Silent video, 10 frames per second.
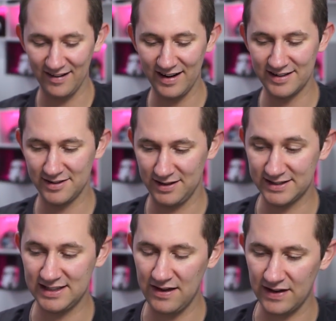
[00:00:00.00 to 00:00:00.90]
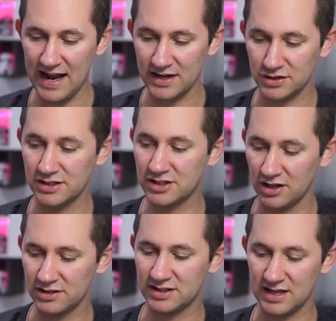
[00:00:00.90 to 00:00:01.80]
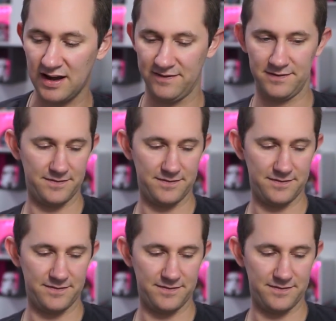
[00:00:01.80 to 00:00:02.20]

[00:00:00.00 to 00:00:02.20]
right, dude, let's see if it actually stirs stuff.